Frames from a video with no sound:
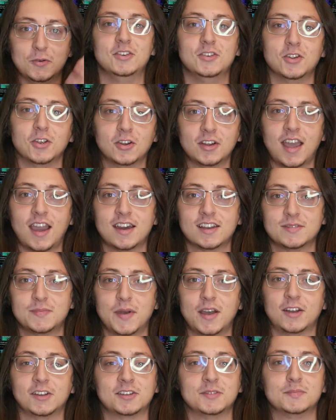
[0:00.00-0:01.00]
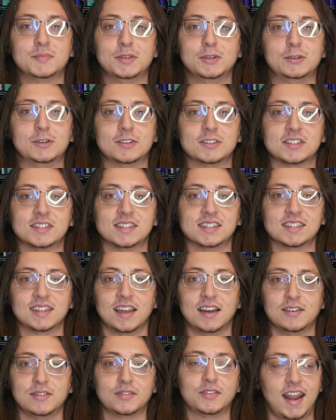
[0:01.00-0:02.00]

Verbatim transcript: nerd out about computers and stuff.